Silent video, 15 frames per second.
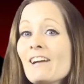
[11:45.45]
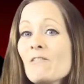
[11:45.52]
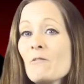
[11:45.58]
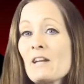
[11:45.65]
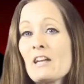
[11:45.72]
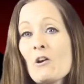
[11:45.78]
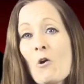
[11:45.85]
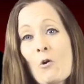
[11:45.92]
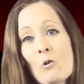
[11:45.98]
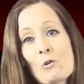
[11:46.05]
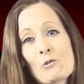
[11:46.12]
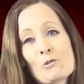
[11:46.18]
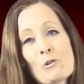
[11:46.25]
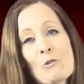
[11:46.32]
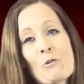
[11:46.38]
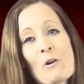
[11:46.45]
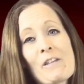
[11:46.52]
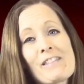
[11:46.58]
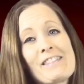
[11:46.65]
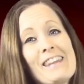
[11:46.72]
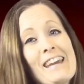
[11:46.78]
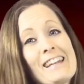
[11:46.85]
We also
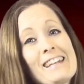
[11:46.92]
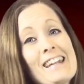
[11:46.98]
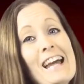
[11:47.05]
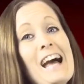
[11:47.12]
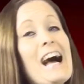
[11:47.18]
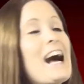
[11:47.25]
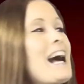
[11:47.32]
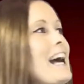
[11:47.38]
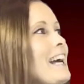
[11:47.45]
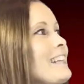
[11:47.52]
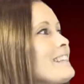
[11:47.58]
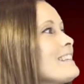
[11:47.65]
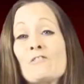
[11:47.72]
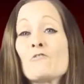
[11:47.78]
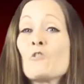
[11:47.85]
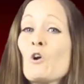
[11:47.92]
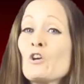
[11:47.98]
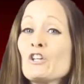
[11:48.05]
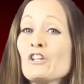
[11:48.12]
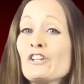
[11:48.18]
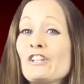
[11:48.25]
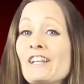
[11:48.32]
then had
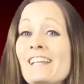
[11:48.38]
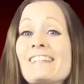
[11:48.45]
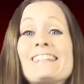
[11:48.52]
Royal